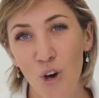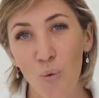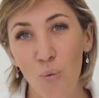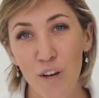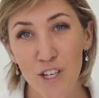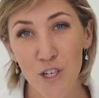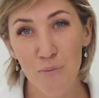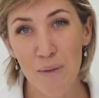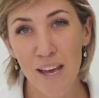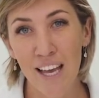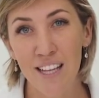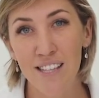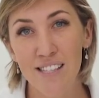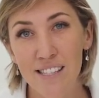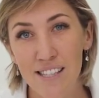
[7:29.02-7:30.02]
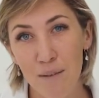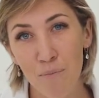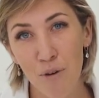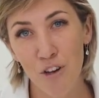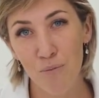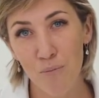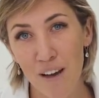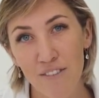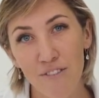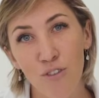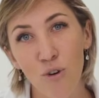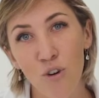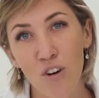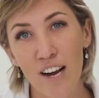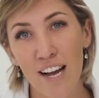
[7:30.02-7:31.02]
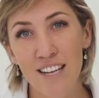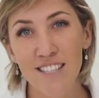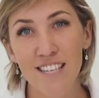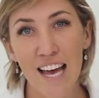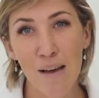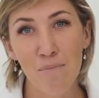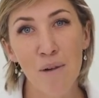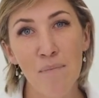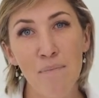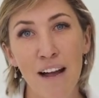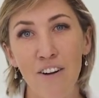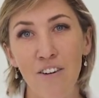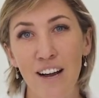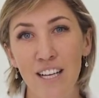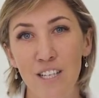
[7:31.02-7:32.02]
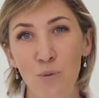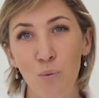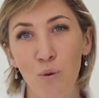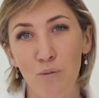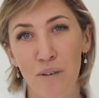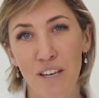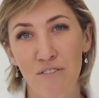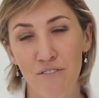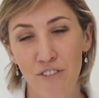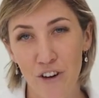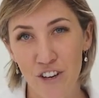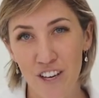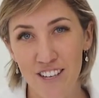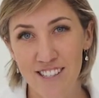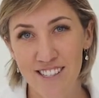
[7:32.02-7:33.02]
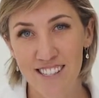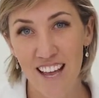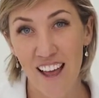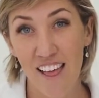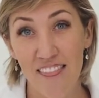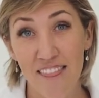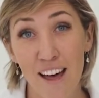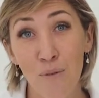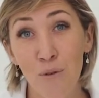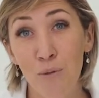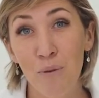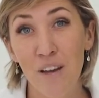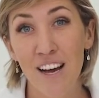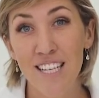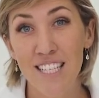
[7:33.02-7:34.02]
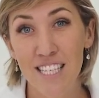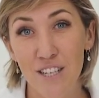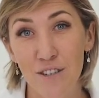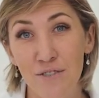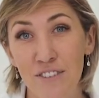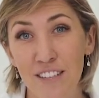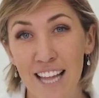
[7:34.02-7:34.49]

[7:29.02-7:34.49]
which means that both my foreground and my background will be in focus. That would be ideal for